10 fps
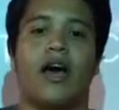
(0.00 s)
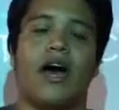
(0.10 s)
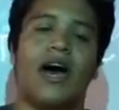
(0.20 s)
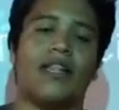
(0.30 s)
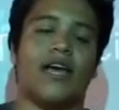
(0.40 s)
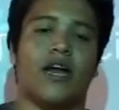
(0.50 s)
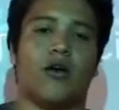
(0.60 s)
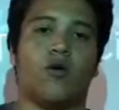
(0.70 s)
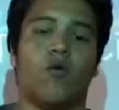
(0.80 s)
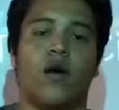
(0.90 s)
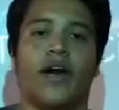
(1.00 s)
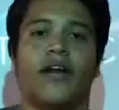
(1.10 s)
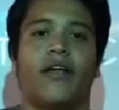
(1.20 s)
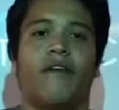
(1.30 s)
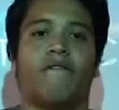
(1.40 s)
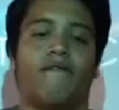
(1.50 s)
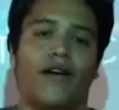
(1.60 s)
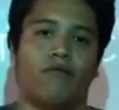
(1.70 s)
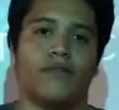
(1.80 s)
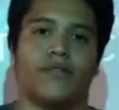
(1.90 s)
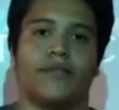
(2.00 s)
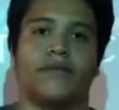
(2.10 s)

at a required frequency.